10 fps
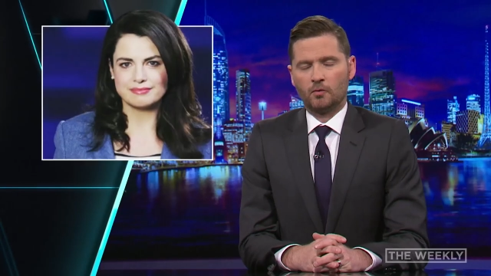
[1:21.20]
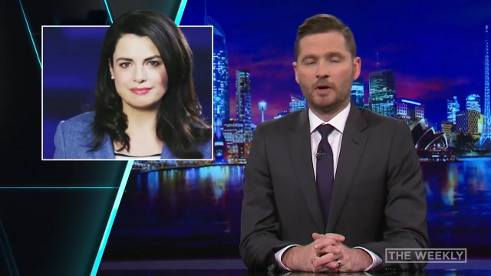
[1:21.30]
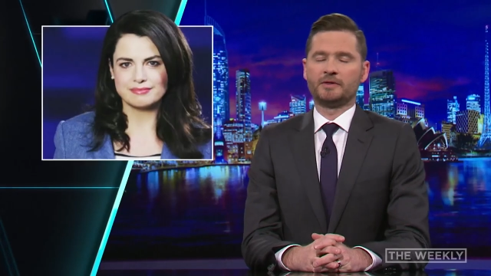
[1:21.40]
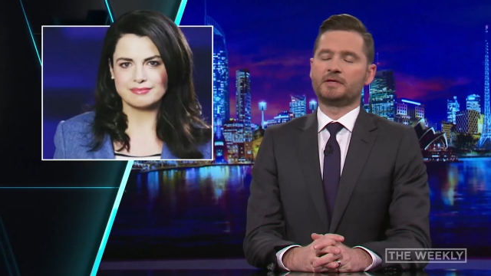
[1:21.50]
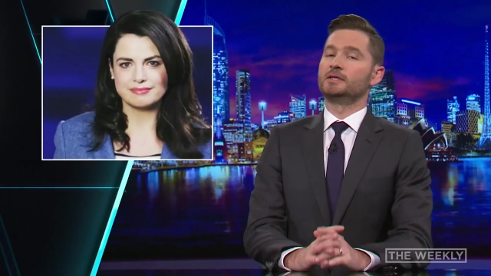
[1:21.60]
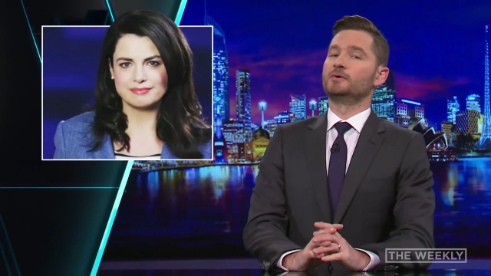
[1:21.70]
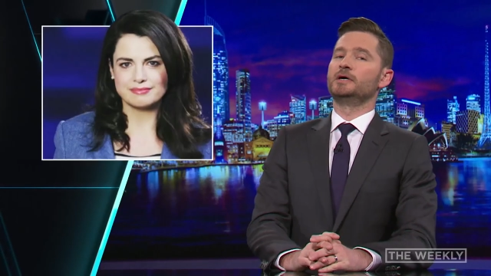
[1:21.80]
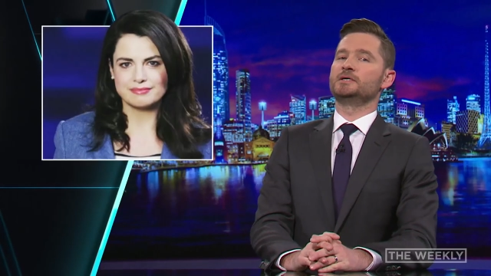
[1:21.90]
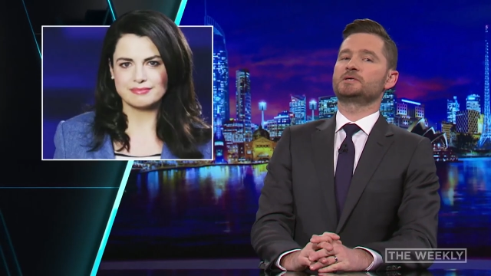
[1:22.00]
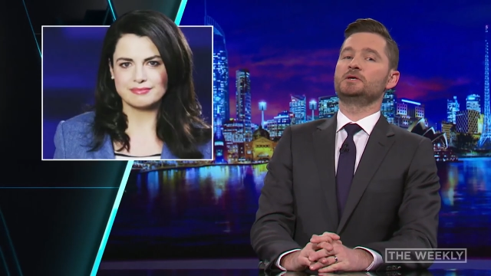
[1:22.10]
Speaker 1: Well, then,
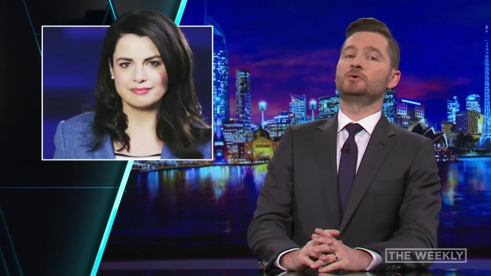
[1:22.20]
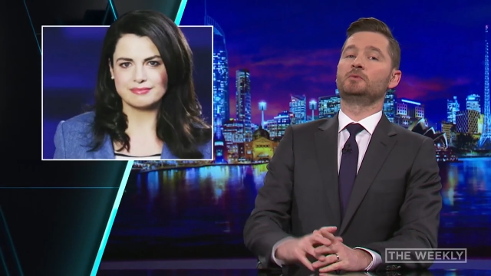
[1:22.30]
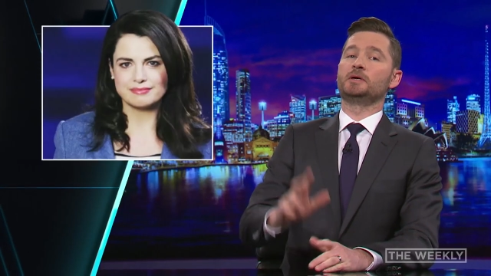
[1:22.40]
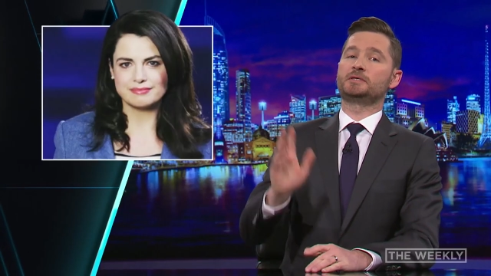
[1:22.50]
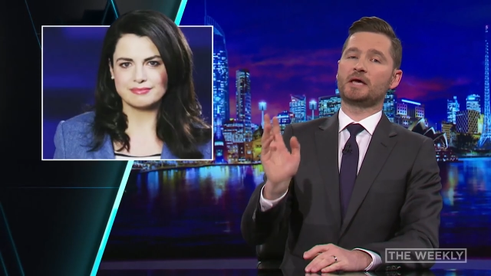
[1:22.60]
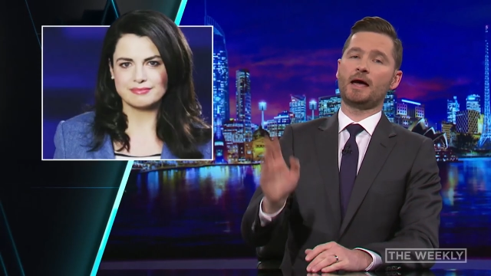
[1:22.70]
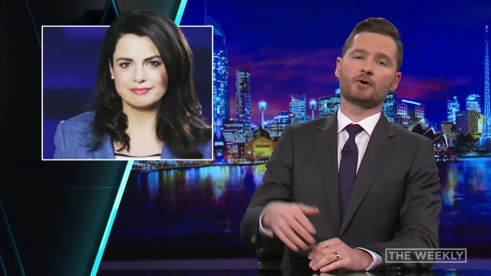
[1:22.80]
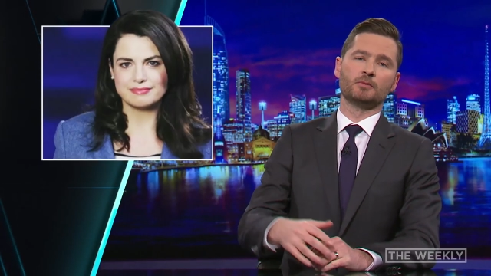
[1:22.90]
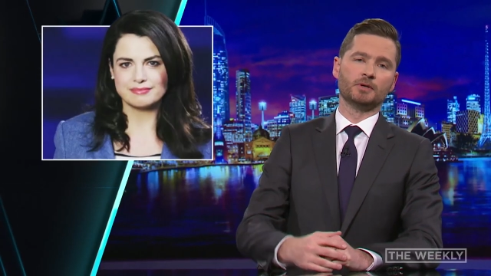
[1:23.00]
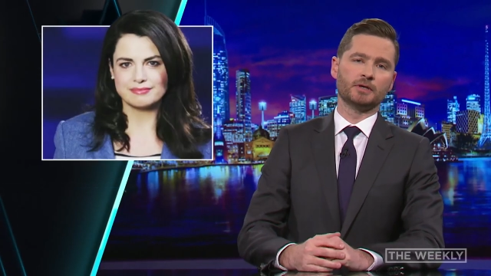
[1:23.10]
Louise, you would be
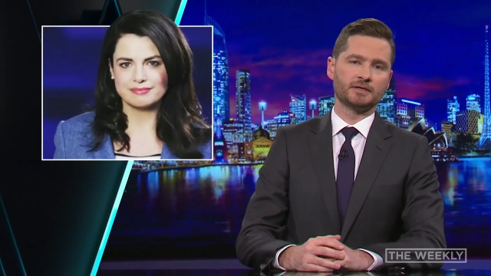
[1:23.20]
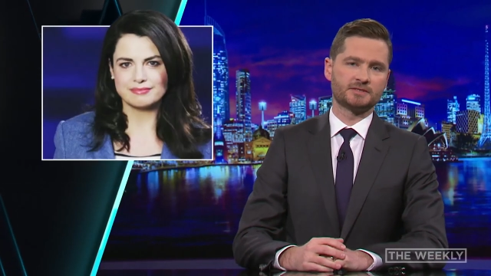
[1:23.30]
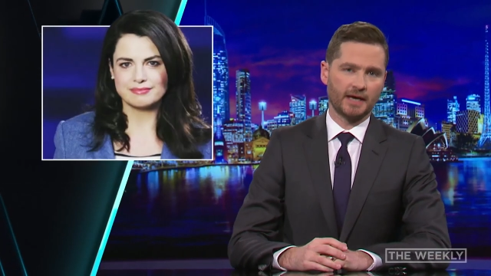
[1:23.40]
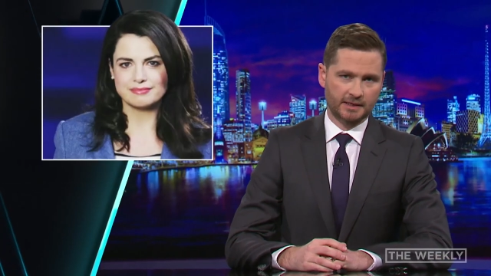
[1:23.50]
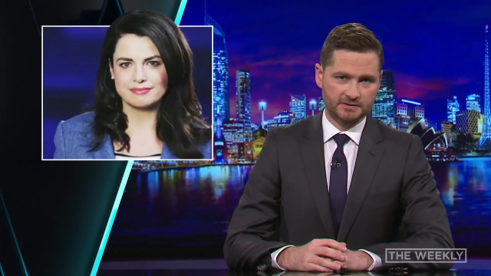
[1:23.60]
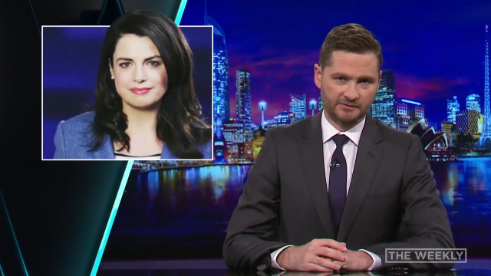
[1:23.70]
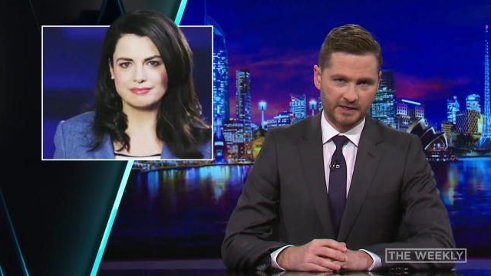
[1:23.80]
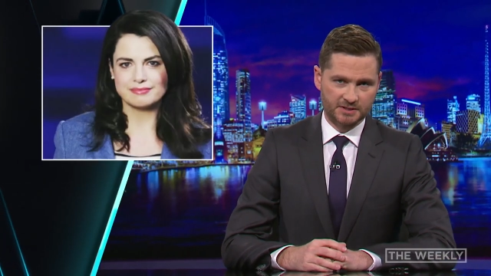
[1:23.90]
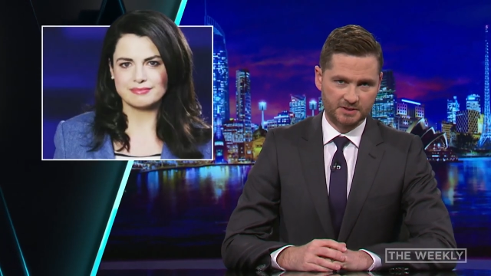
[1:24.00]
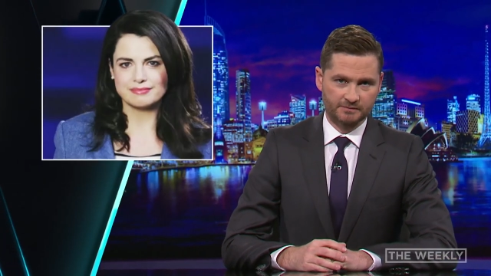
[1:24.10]
terrible at tax
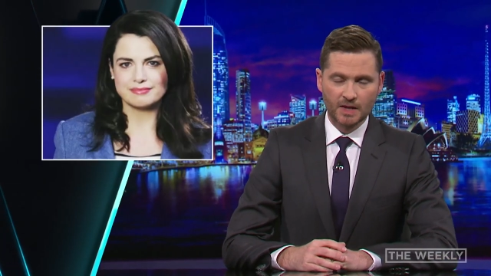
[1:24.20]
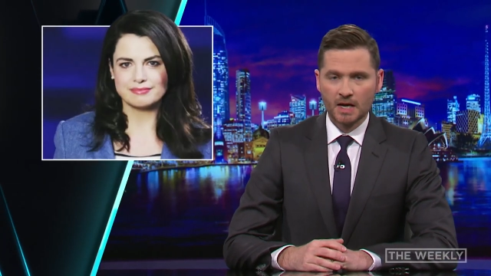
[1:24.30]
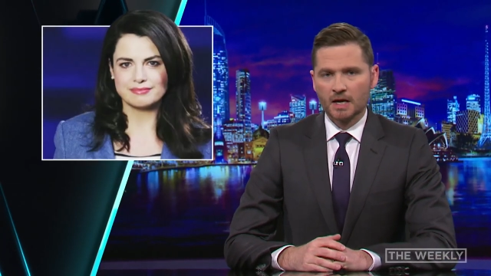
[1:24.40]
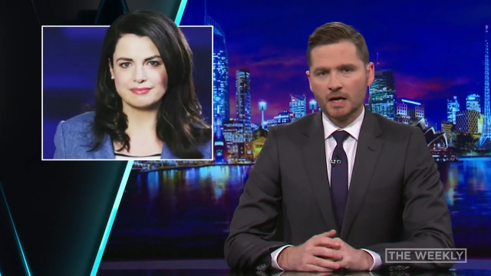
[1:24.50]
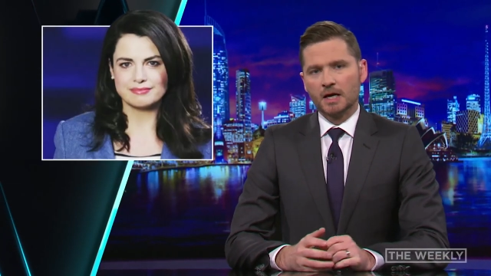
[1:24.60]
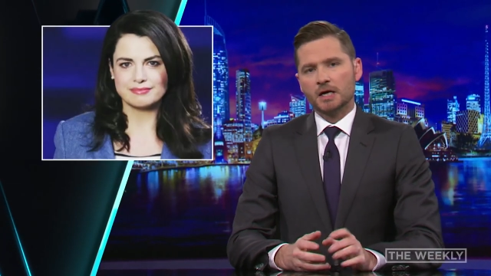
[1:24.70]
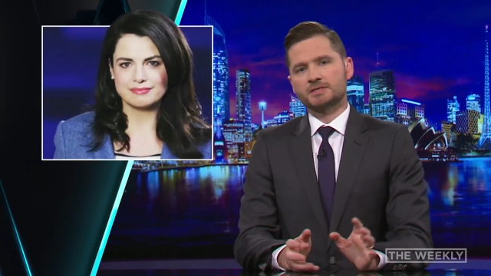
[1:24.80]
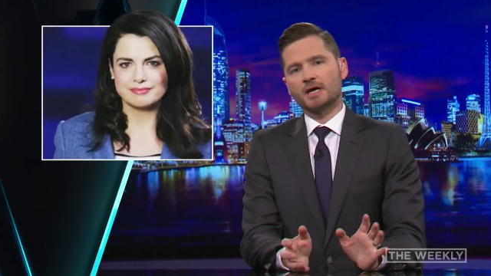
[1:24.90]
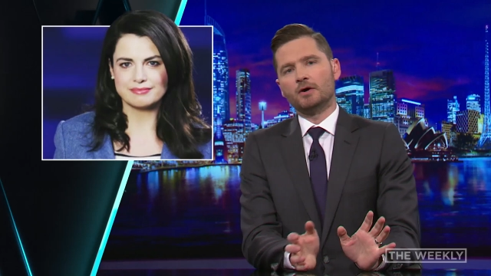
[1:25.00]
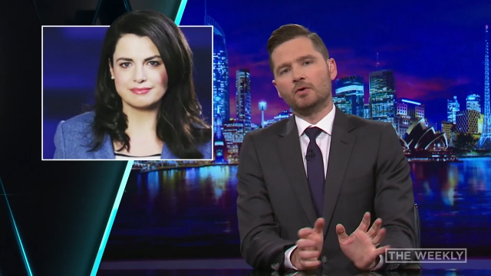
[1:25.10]
evasion.
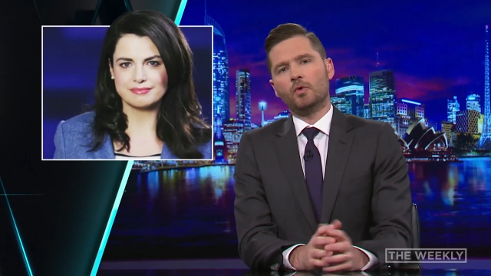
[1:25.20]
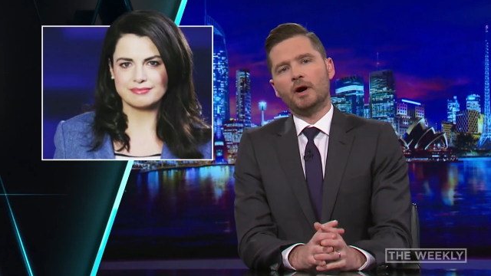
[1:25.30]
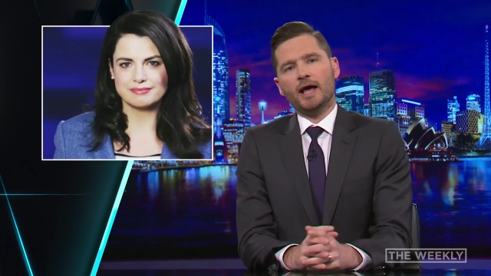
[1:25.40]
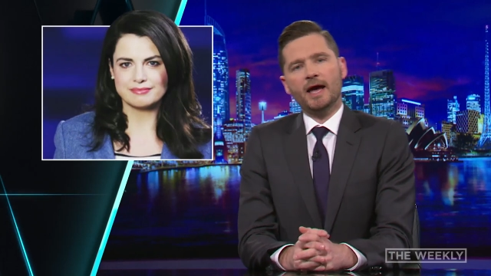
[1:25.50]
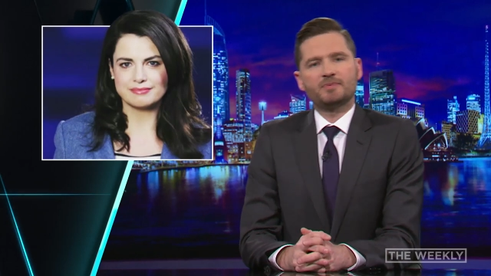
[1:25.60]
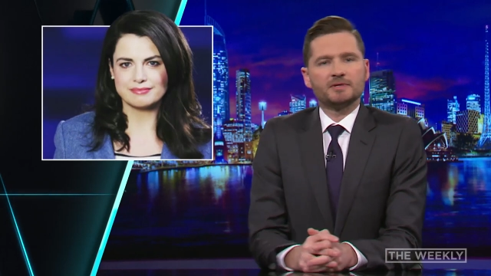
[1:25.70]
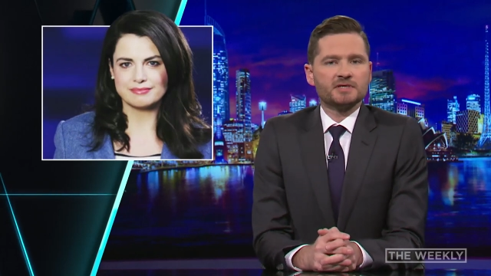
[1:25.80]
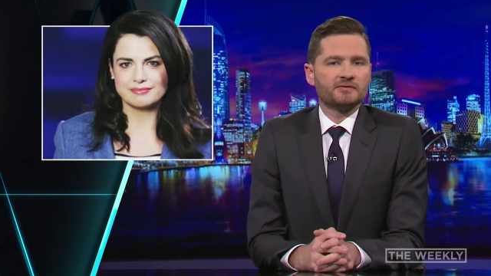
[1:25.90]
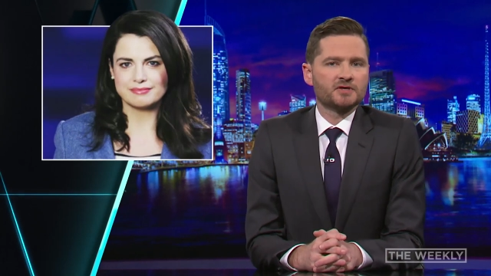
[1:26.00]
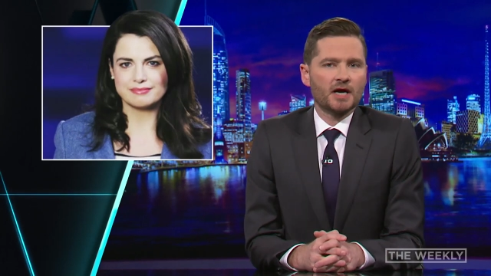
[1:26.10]
so, what happens
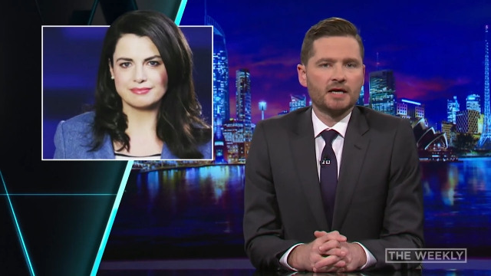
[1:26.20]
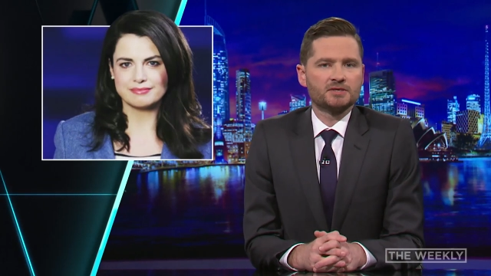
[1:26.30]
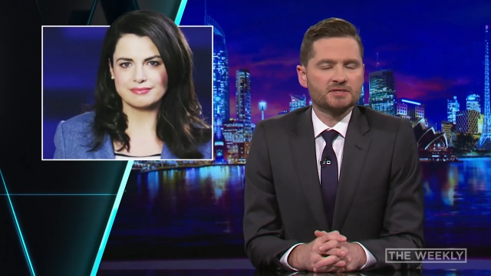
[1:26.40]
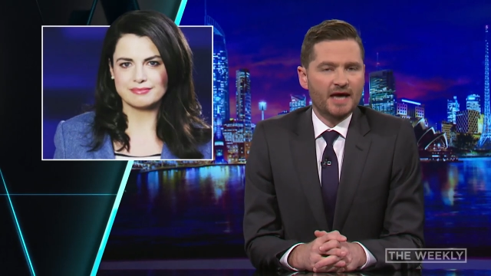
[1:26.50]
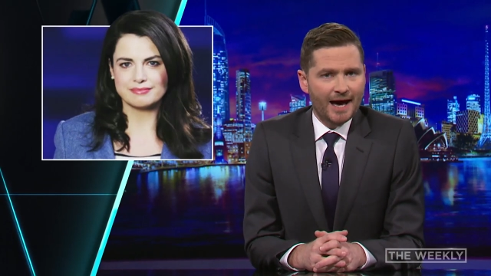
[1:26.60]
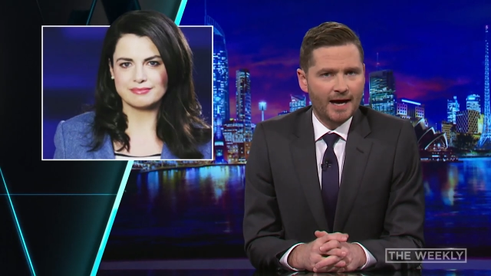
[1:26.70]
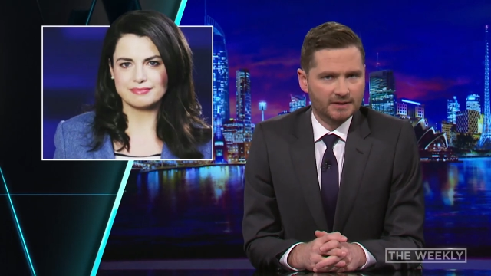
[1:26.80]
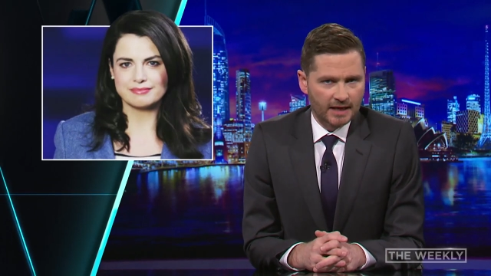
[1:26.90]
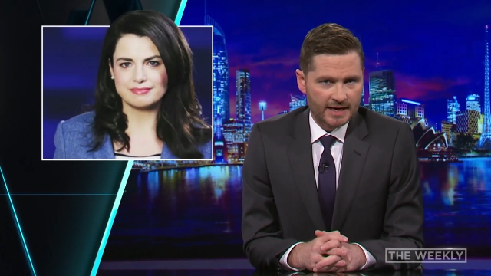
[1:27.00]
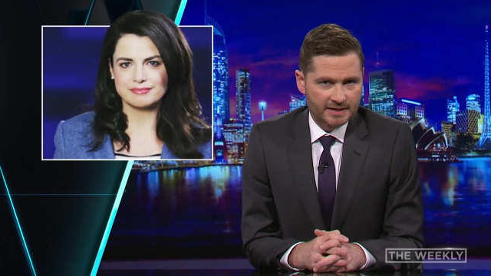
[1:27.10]
if charges are
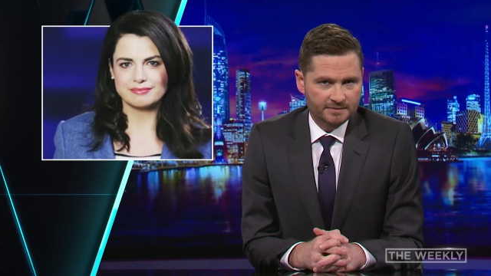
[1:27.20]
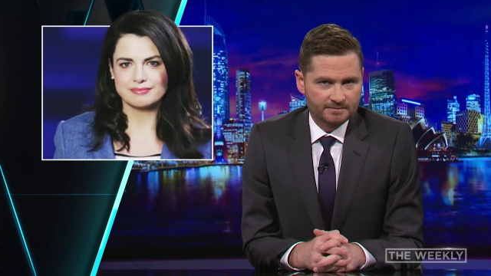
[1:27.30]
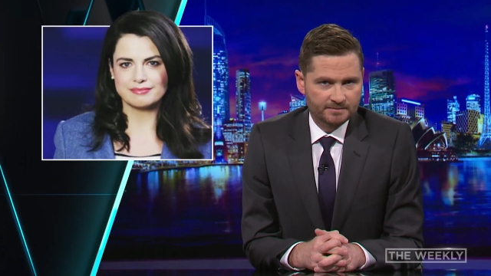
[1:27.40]
laid?